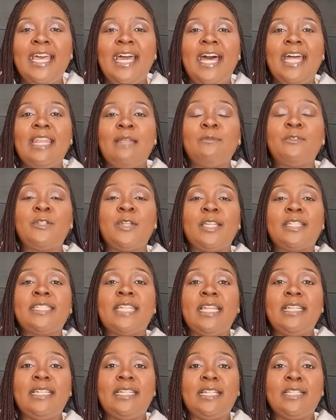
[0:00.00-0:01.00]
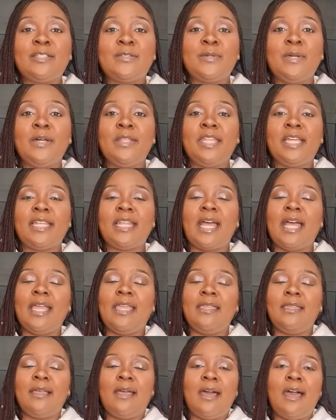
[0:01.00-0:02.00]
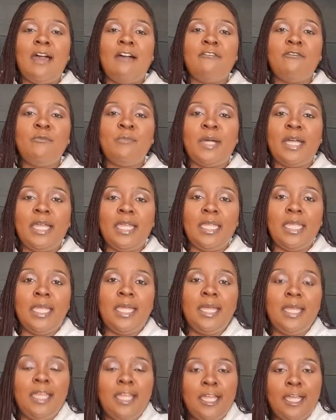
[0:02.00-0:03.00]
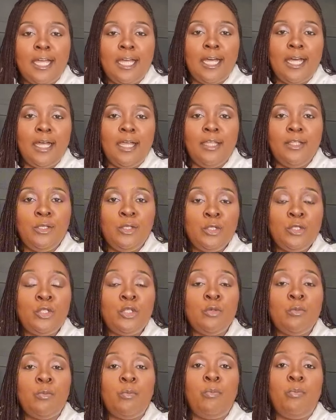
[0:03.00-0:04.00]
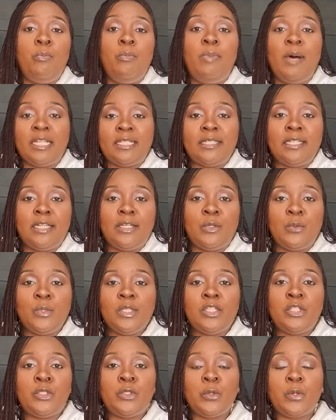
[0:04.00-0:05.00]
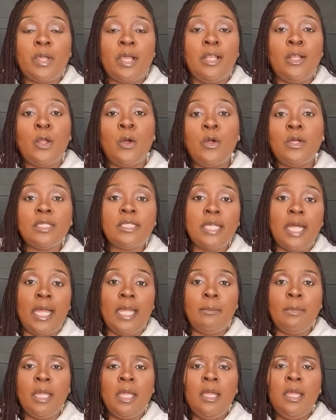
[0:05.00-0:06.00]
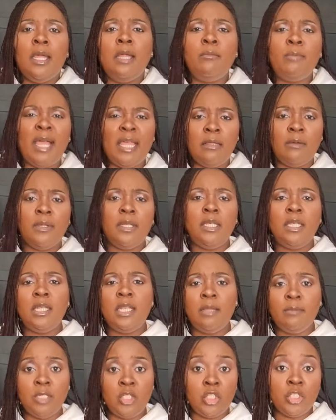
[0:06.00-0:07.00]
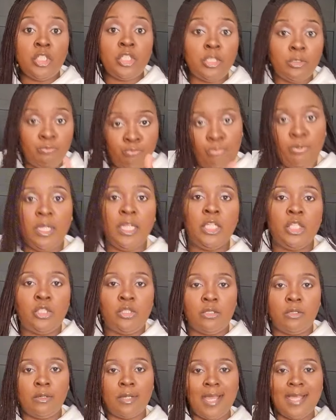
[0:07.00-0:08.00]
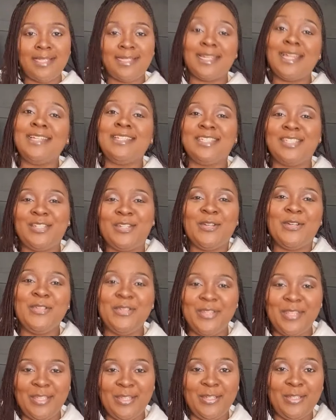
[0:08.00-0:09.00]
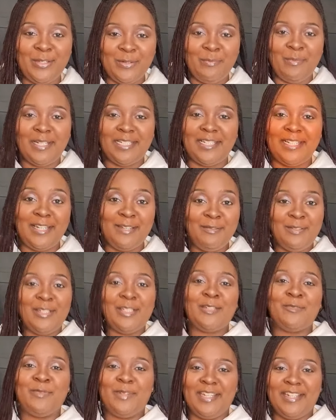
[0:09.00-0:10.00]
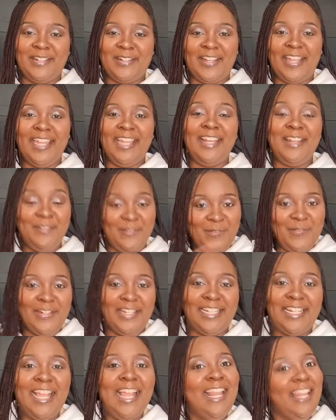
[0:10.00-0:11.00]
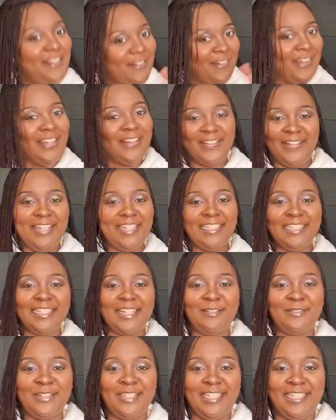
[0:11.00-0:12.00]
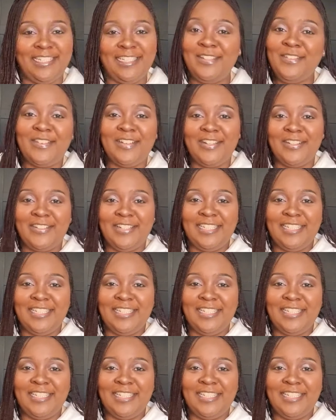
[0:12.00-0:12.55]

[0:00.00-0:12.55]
And I'm so excited as well that I have my YouTube button, which took a long time. And by the way, let me just bring it to you guys and show you the YouTube button. Let me just bring it, okay? Let me bring it. Let me go exit upstairs. Let me go